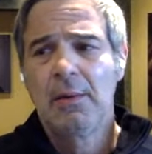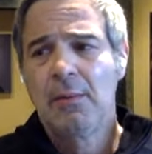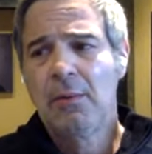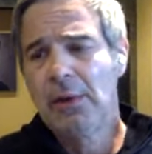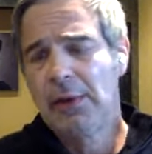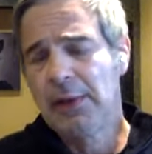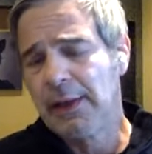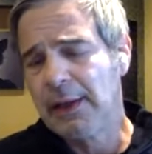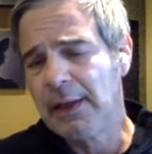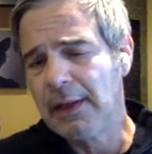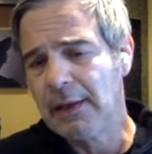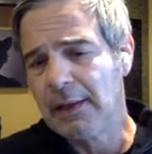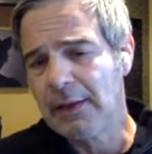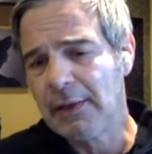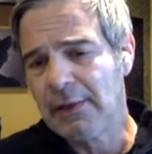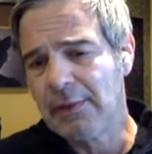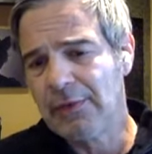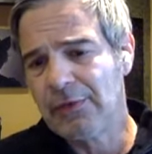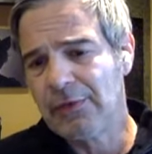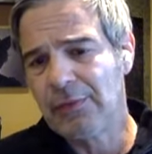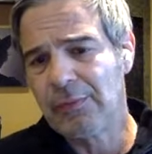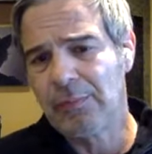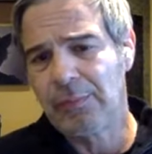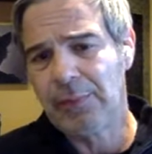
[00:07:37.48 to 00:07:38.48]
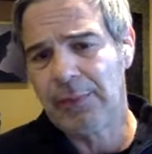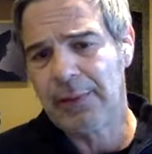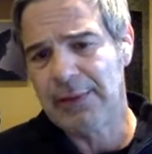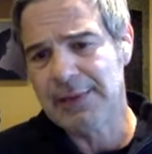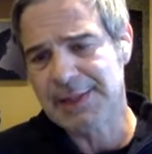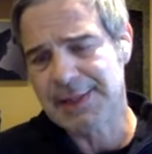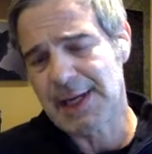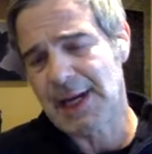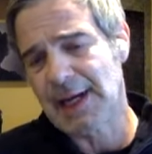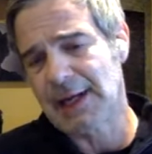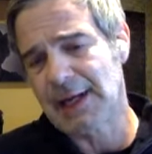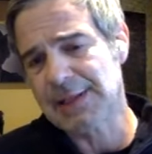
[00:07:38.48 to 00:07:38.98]
well, it is, but
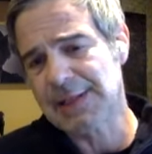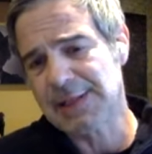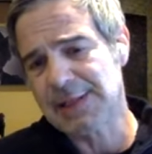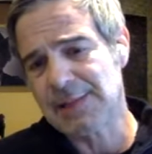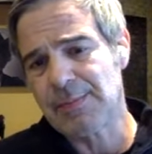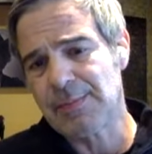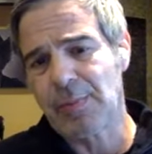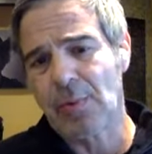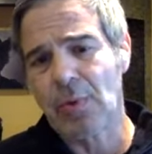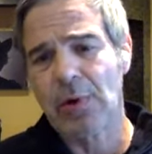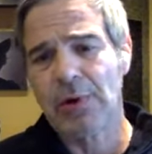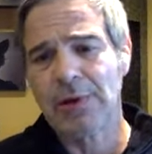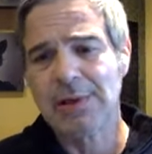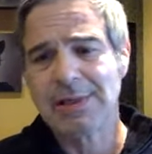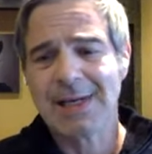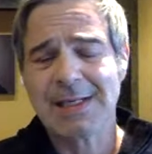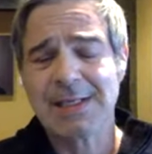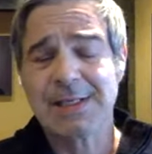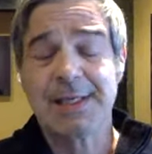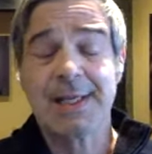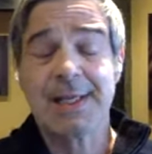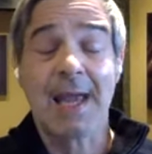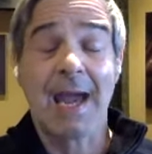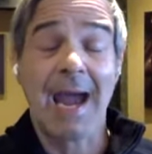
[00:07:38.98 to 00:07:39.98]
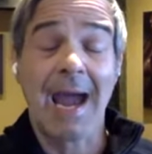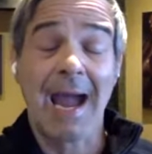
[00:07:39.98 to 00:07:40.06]
it's not as important as the